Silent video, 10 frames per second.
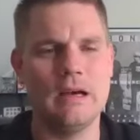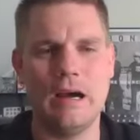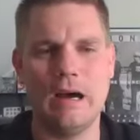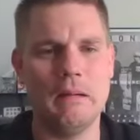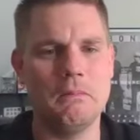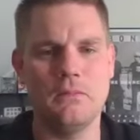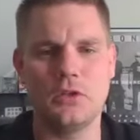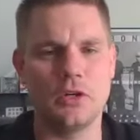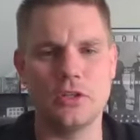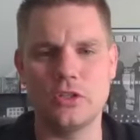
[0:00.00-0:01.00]
um,
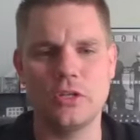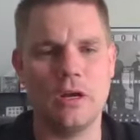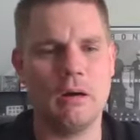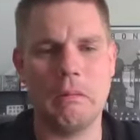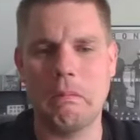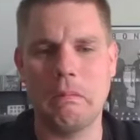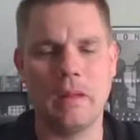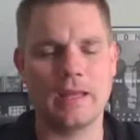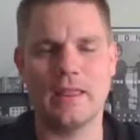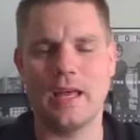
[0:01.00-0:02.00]
during the show.
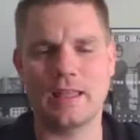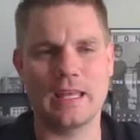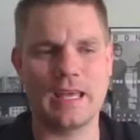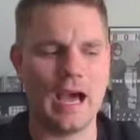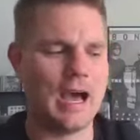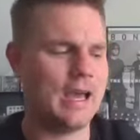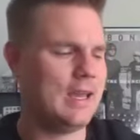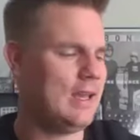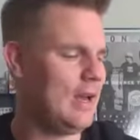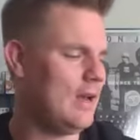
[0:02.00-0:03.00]
Like like the
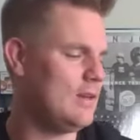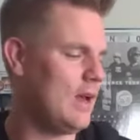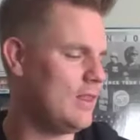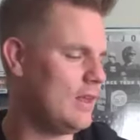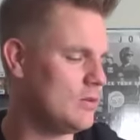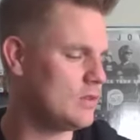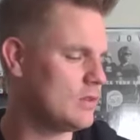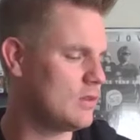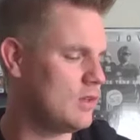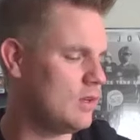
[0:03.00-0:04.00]
guy, I think it was
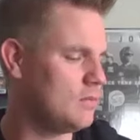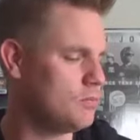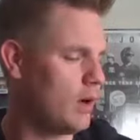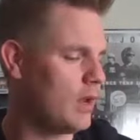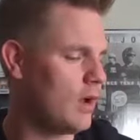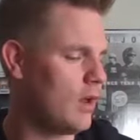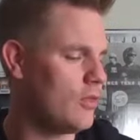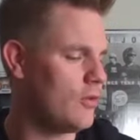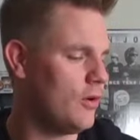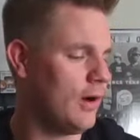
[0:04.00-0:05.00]
good break on
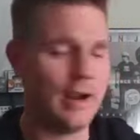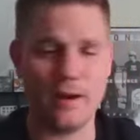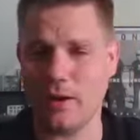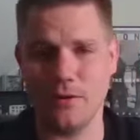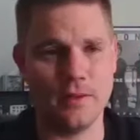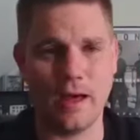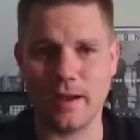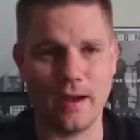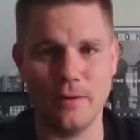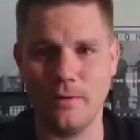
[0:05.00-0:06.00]
through. I didn't know who
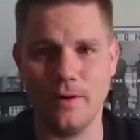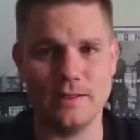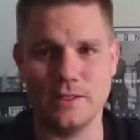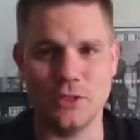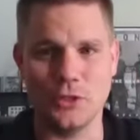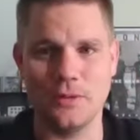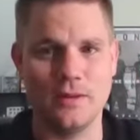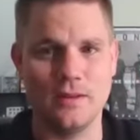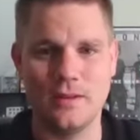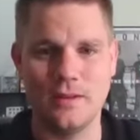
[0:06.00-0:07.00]
that guy was. Did you?